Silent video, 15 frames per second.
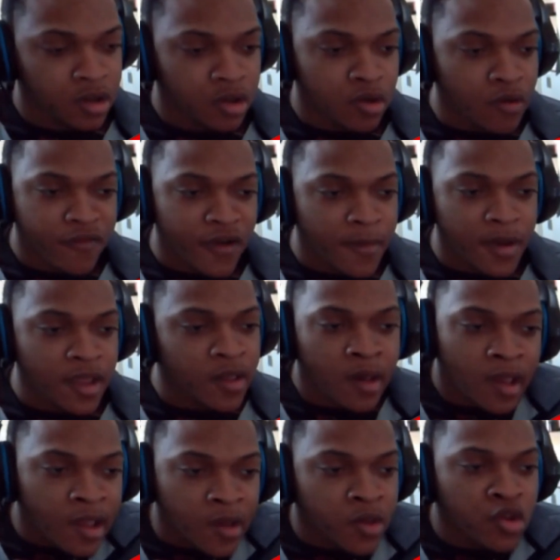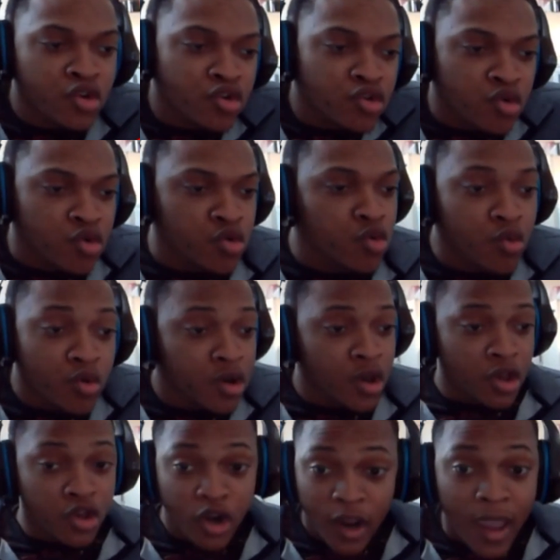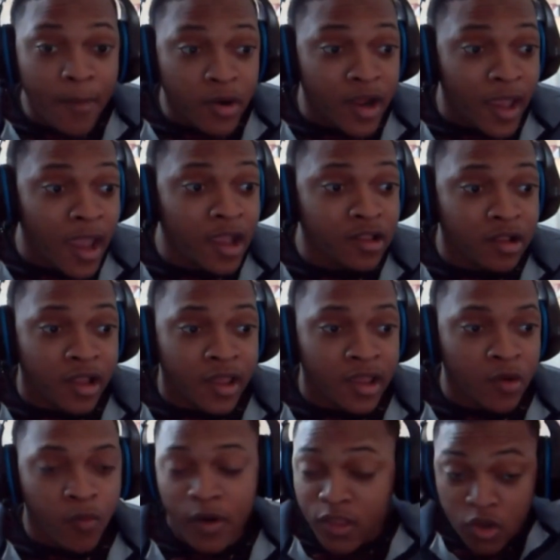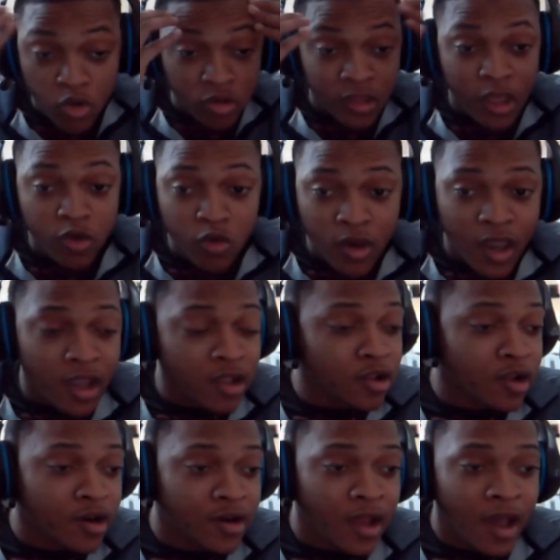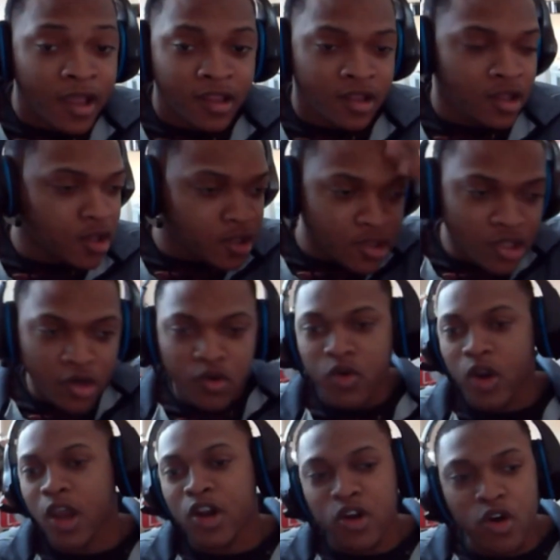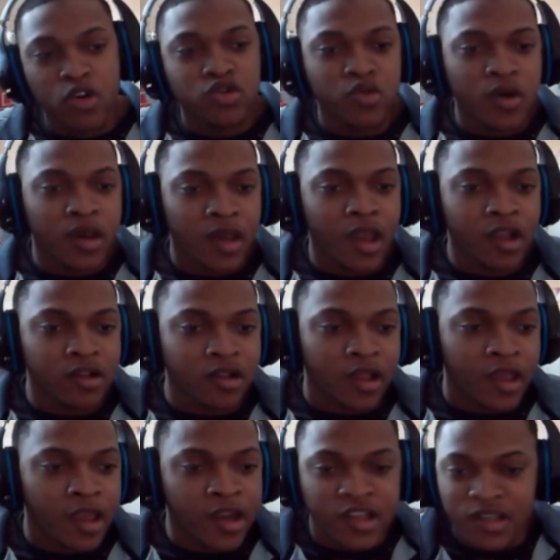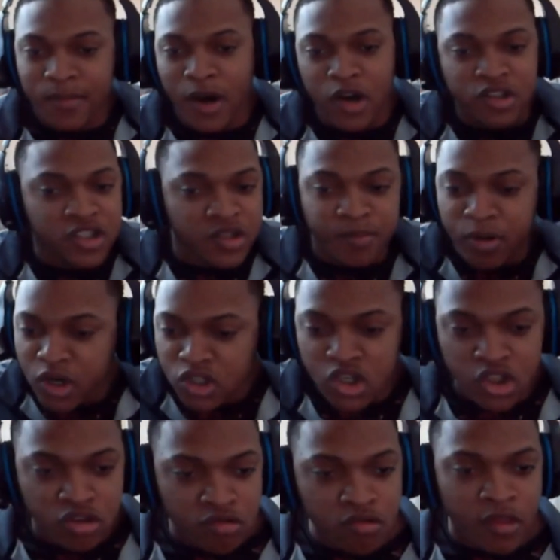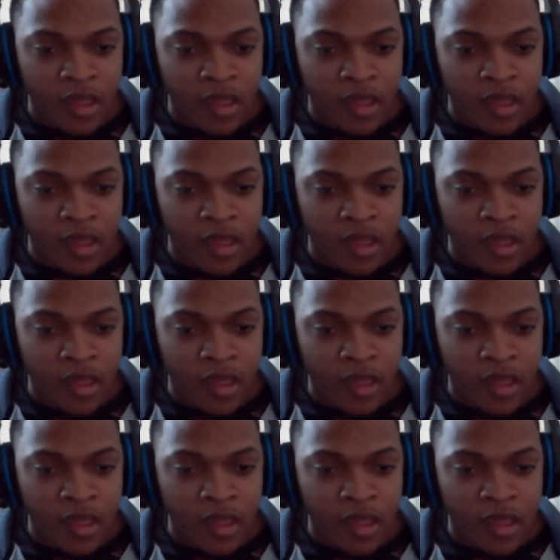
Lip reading: You feel me? You're able to handle it. Whether you think you can handle it or not, the Creator knows you can handle it. And it's about just pushing through